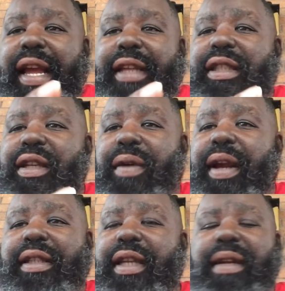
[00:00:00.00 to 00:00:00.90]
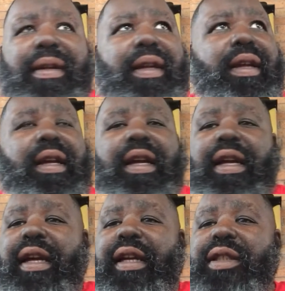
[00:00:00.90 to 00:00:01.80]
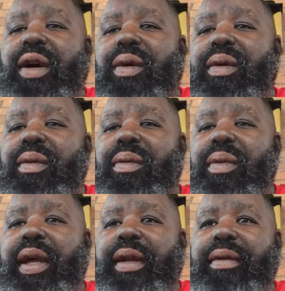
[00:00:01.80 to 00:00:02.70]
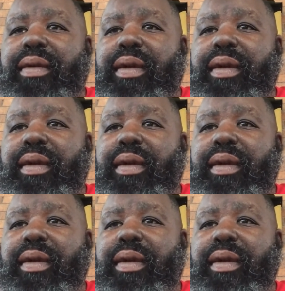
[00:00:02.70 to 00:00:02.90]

it's crazy. So when